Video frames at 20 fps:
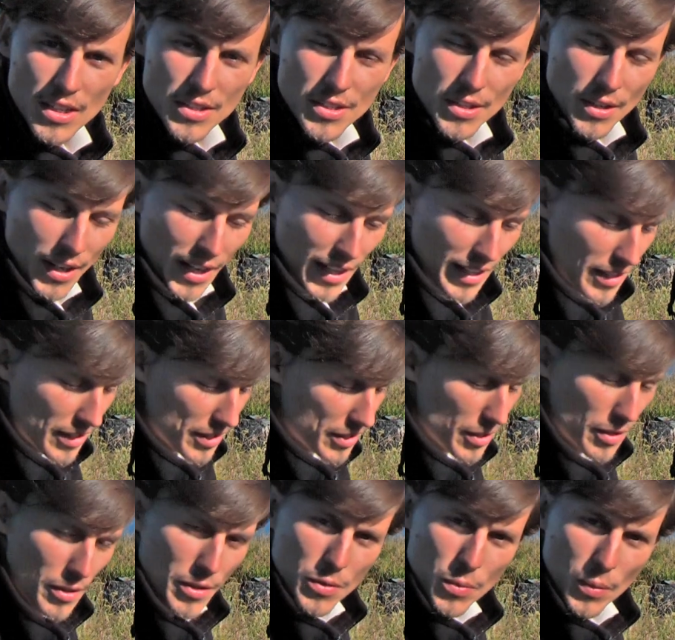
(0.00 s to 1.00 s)
So
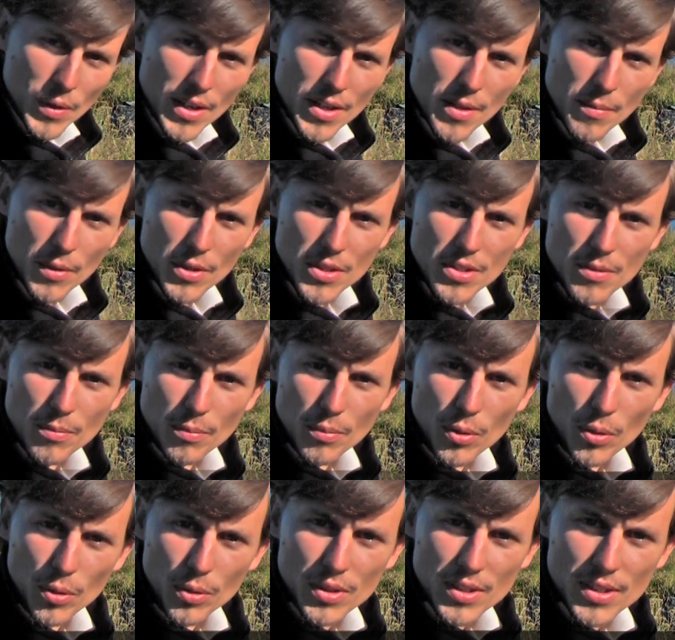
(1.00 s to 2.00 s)
ISO is one of the most
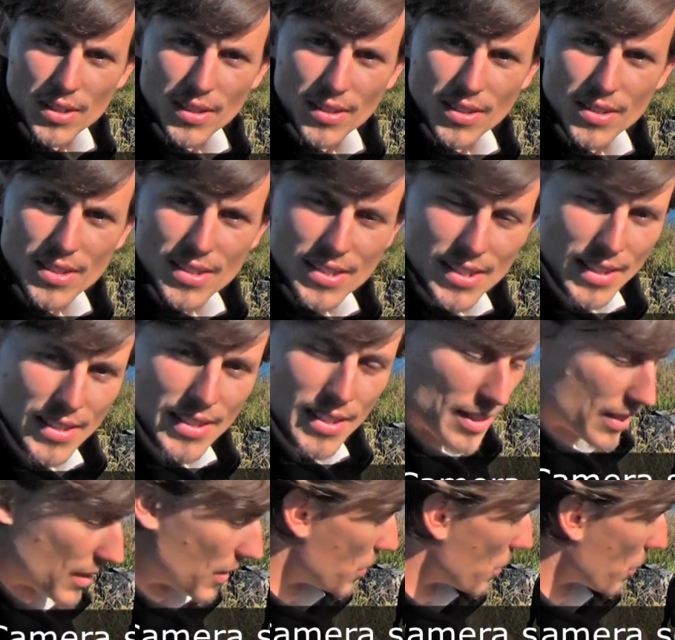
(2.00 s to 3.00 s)
important
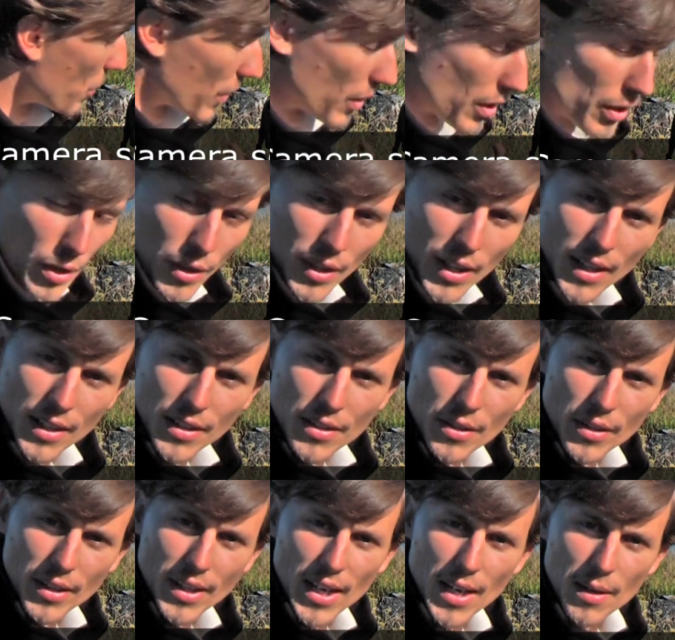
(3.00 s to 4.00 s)
settings that you want to look at
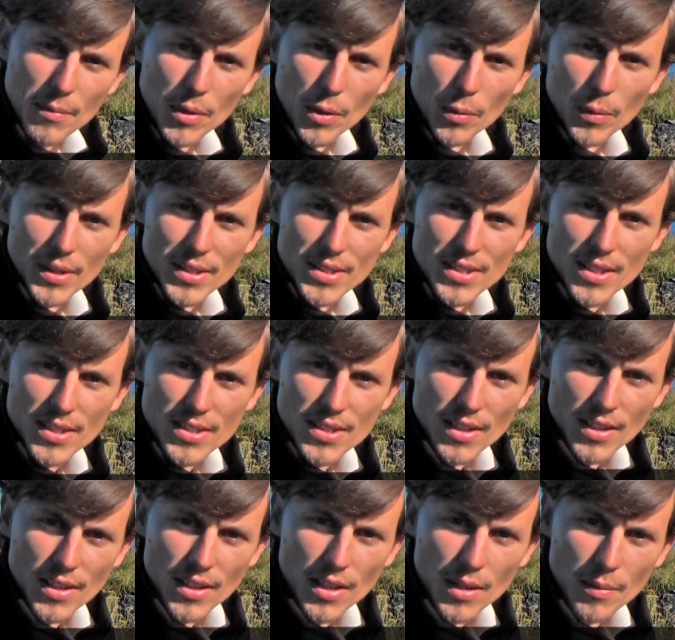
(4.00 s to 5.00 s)
in your camera when
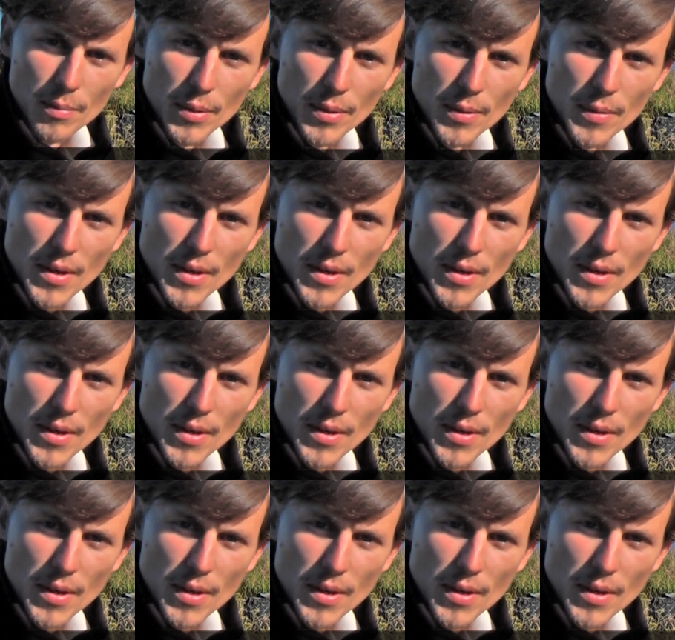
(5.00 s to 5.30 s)
setting it up.